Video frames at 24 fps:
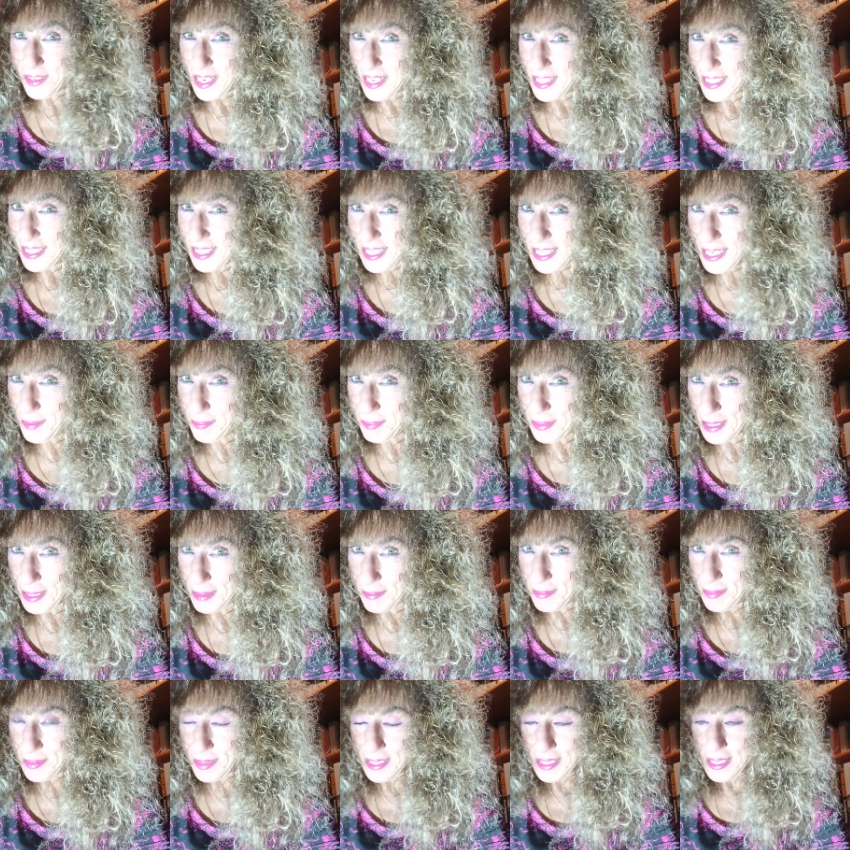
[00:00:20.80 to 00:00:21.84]
trying to keep
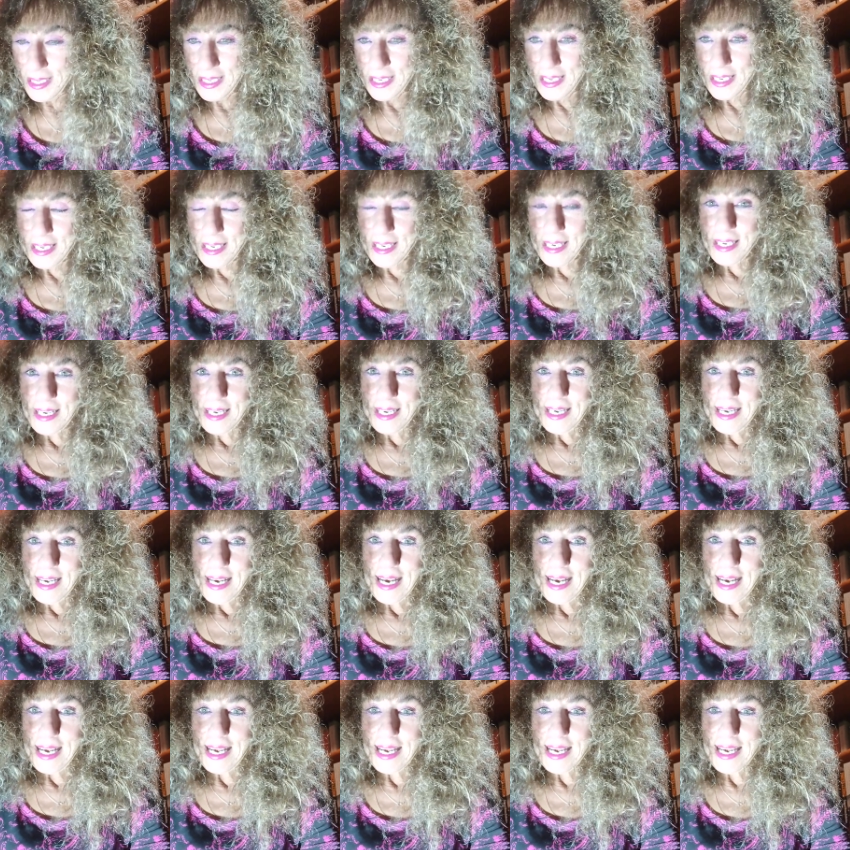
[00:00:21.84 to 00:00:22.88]
them.
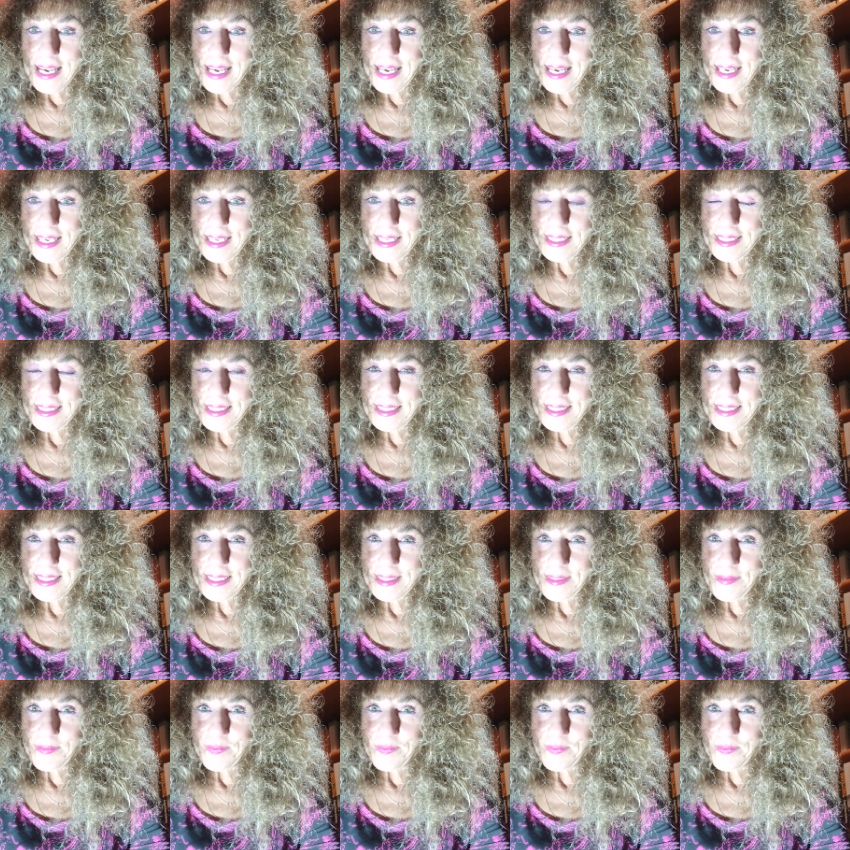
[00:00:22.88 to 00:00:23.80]
And